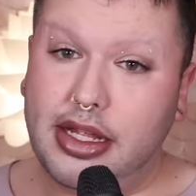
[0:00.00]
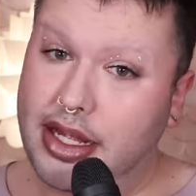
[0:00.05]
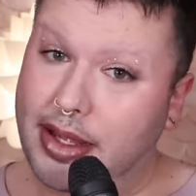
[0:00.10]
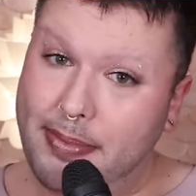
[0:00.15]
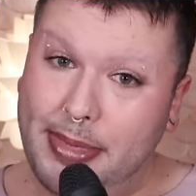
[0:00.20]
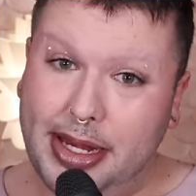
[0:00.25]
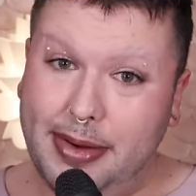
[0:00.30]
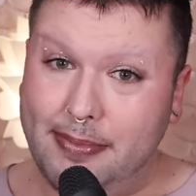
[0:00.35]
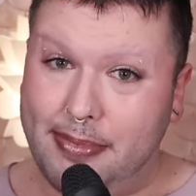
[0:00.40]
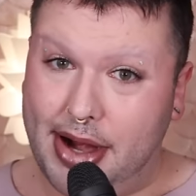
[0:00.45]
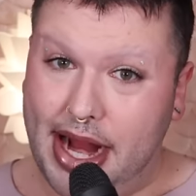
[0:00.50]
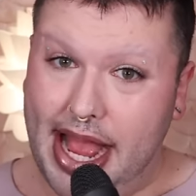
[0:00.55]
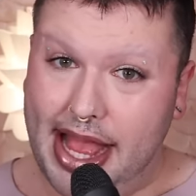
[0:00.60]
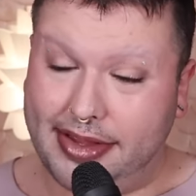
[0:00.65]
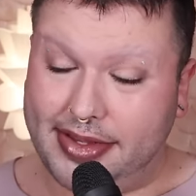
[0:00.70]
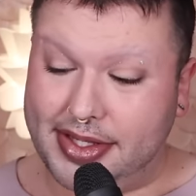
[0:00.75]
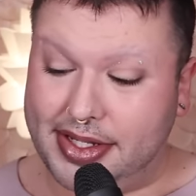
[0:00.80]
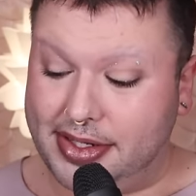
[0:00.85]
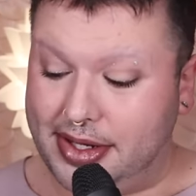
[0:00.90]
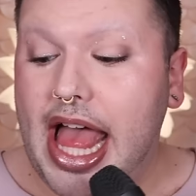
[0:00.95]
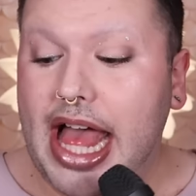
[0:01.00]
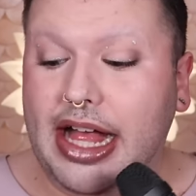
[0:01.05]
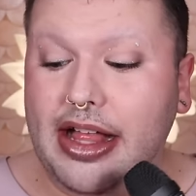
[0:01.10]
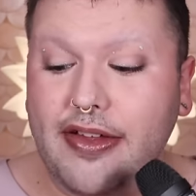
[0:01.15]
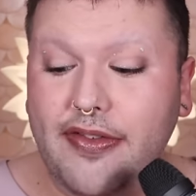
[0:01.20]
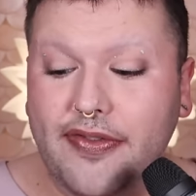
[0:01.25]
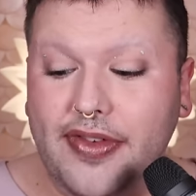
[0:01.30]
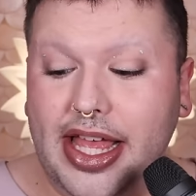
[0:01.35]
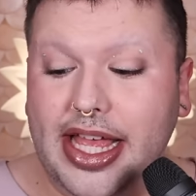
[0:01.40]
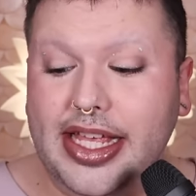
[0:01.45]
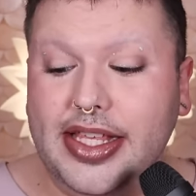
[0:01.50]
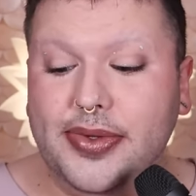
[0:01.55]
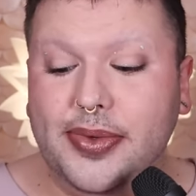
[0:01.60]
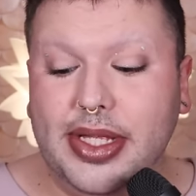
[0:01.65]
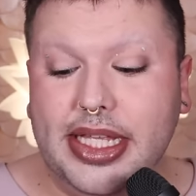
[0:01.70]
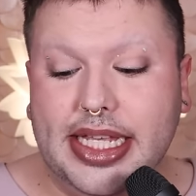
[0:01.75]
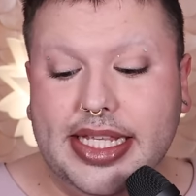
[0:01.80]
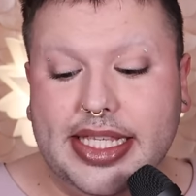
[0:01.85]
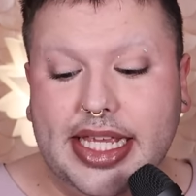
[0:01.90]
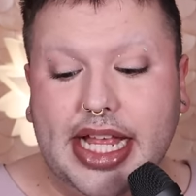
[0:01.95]
I've been impressed. e.l.f. has
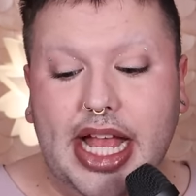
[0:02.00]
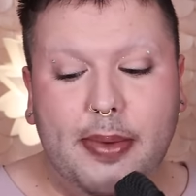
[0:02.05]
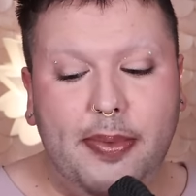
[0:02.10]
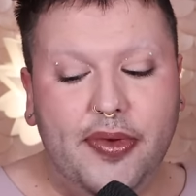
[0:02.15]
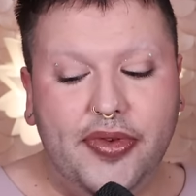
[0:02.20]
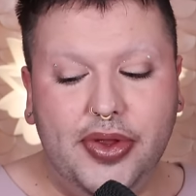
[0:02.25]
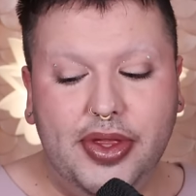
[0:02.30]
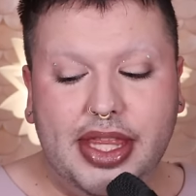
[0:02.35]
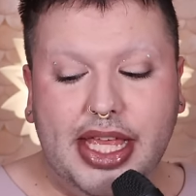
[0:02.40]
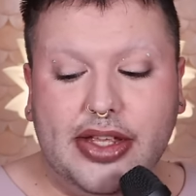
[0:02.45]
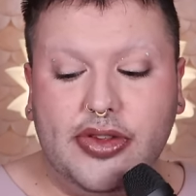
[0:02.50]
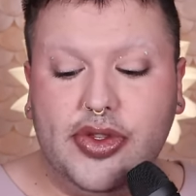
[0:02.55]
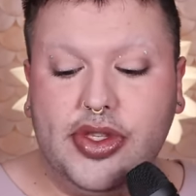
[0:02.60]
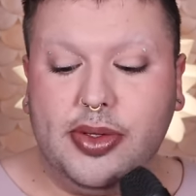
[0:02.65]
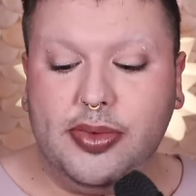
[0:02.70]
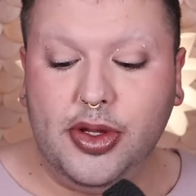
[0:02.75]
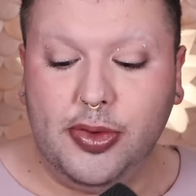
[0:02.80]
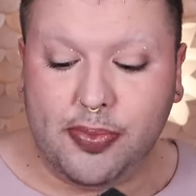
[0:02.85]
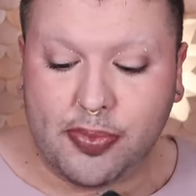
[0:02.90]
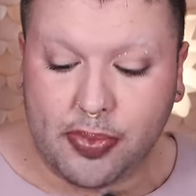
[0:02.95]
released a couple of new things, some new